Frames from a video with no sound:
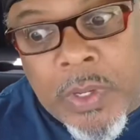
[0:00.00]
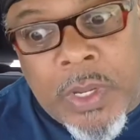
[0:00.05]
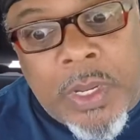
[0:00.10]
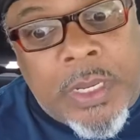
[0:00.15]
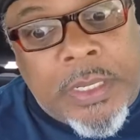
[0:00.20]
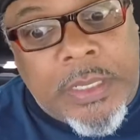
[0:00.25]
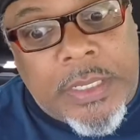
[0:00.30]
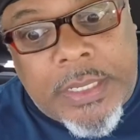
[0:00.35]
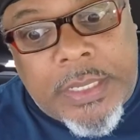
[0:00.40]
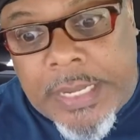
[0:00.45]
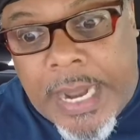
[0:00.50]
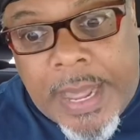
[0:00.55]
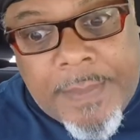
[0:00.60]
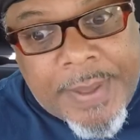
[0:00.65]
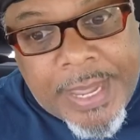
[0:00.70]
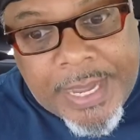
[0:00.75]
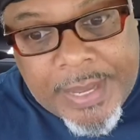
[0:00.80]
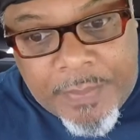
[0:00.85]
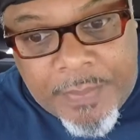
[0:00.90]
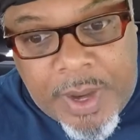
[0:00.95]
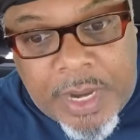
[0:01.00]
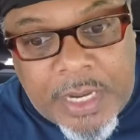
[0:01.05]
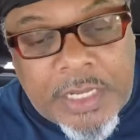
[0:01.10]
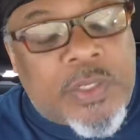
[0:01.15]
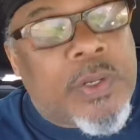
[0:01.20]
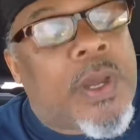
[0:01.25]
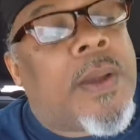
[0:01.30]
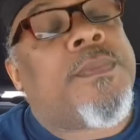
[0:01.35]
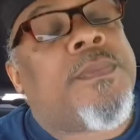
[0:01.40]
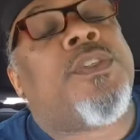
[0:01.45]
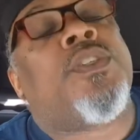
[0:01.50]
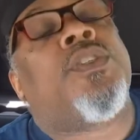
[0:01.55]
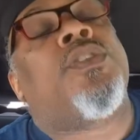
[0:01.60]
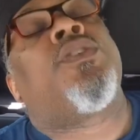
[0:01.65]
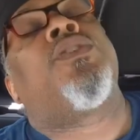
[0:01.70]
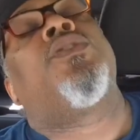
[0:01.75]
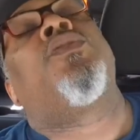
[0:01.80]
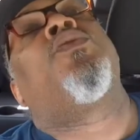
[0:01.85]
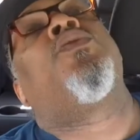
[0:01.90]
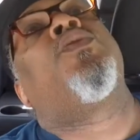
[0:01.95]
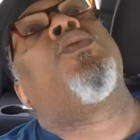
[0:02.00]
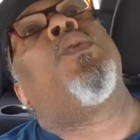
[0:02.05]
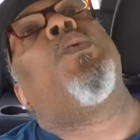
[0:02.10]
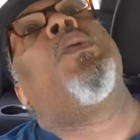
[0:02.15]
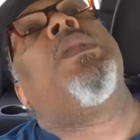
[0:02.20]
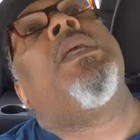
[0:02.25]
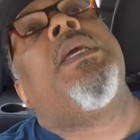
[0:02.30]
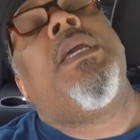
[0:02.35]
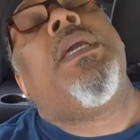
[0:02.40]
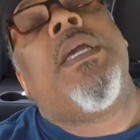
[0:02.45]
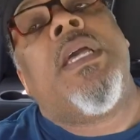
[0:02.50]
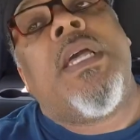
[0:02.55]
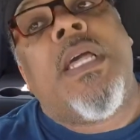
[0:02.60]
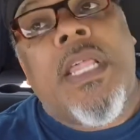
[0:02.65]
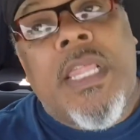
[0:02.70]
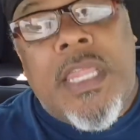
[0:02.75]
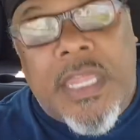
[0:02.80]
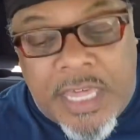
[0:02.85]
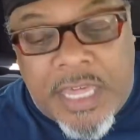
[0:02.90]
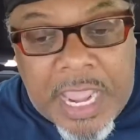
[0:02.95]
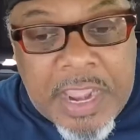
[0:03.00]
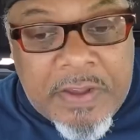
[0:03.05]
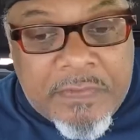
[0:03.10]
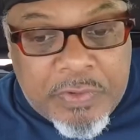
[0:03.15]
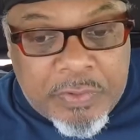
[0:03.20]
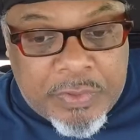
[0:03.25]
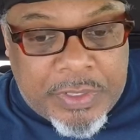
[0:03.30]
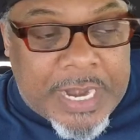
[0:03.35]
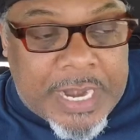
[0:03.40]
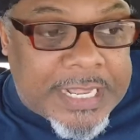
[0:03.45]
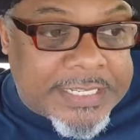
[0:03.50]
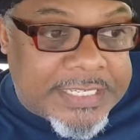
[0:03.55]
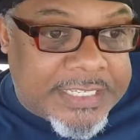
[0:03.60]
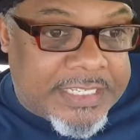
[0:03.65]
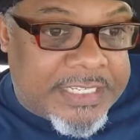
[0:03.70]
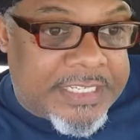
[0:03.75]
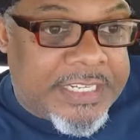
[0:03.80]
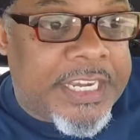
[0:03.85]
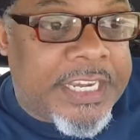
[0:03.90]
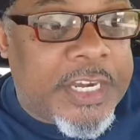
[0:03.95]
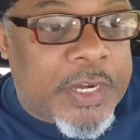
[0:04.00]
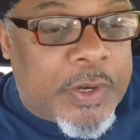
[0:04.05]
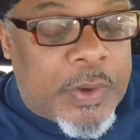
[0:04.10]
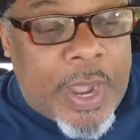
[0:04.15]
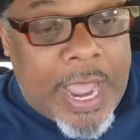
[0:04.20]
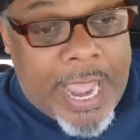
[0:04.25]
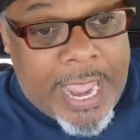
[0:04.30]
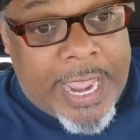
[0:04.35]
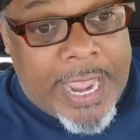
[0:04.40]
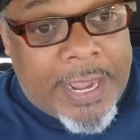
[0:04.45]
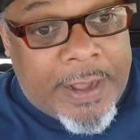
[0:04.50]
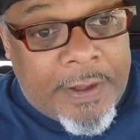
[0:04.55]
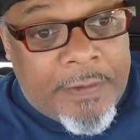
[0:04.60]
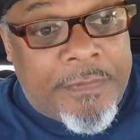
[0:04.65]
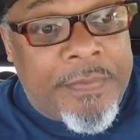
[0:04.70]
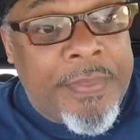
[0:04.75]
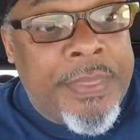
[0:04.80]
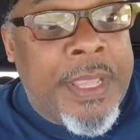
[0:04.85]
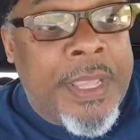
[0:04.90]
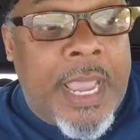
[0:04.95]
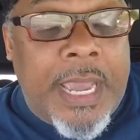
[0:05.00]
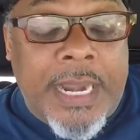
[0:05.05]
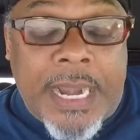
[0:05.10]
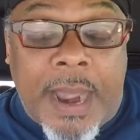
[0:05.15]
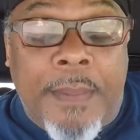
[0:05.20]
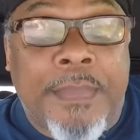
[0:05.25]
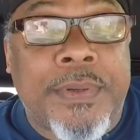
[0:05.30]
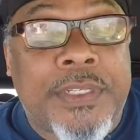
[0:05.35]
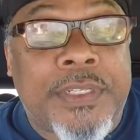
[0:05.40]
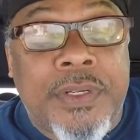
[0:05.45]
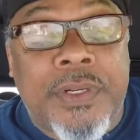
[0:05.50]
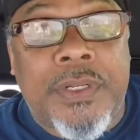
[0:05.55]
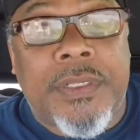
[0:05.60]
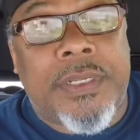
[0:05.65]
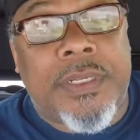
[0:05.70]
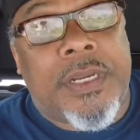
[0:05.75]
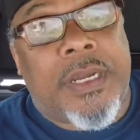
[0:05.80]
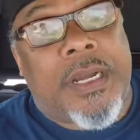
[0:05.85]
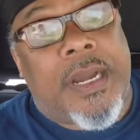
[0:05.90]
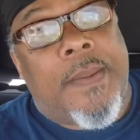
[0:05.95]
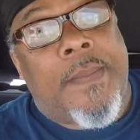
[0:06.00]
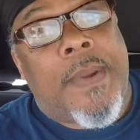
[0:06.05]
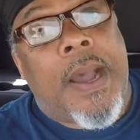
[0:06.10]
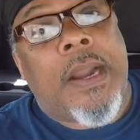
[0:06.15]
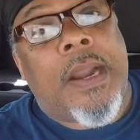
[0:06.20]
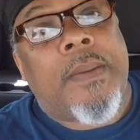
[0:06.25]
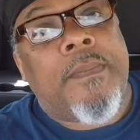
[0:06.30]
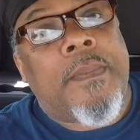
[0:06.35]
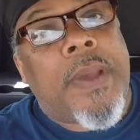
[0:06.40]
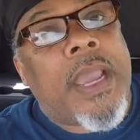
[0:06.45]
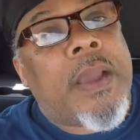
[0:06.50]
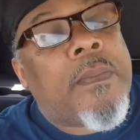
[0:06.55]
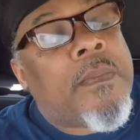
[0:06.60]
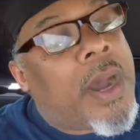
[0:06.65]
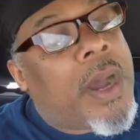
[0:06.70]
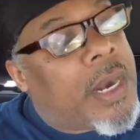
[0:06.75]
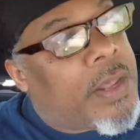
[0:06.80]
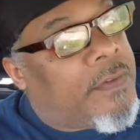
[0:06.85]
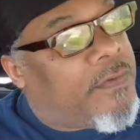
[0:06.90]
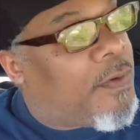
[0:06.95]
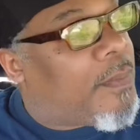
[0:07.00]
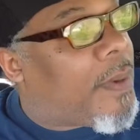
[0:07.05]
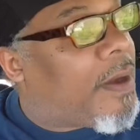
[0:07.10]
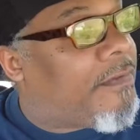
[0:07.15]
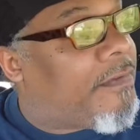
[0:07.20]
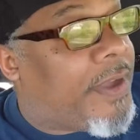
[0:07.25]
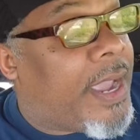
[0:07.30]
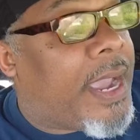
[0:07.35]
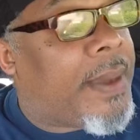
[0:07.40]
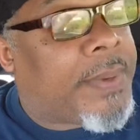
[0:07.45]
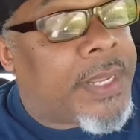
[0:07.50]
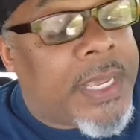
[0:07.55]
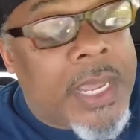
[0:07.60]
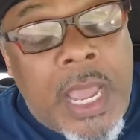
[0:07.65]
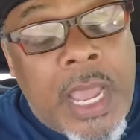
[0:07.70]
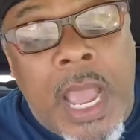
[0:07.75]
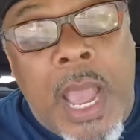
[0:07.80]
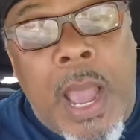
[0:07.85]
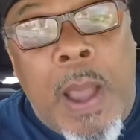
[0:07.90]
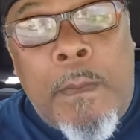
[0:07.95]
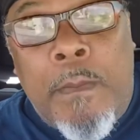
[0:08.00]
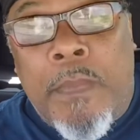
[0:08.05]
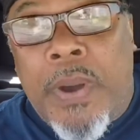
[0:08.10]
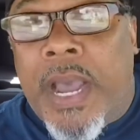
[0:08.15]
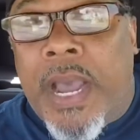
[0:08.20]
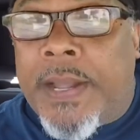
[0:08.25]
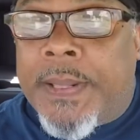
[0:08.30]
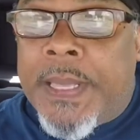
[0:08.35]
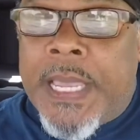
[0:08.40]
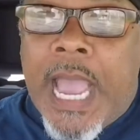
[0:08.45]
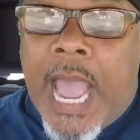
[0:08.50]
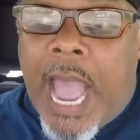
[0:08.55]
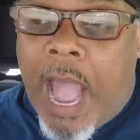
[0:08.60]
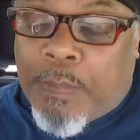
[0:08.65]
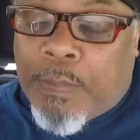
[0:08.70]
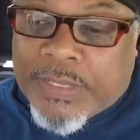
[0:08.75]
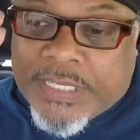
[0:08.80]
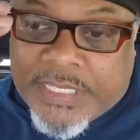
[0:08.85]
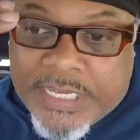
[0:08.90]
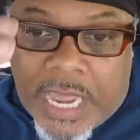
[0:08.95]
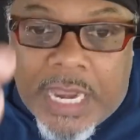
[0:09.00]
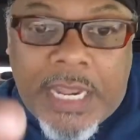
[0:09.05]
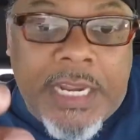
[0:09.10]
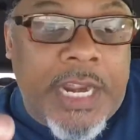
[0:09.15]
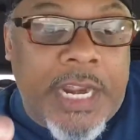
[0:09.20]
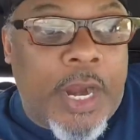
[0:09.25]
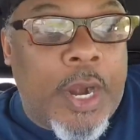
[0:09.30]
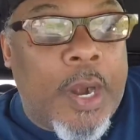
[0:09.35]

that are not making money. So I'm tr- truly thankful that I still have an opportunity to come out and make money for my family. But I was telling her